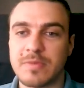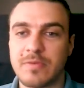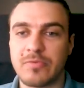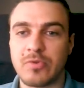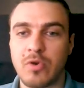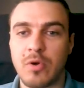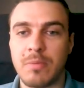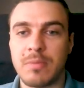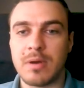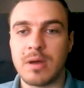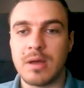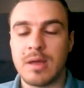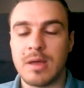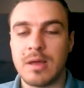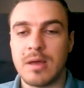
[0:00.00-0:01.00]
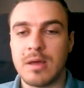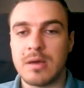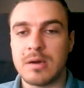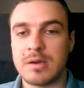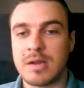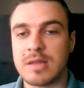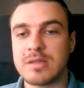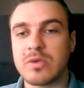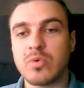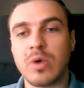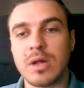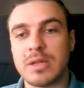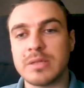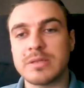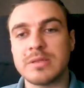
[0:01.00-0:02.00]
from another
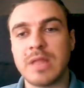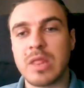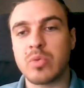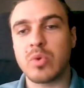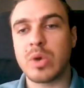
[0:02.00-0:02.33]
wallet that we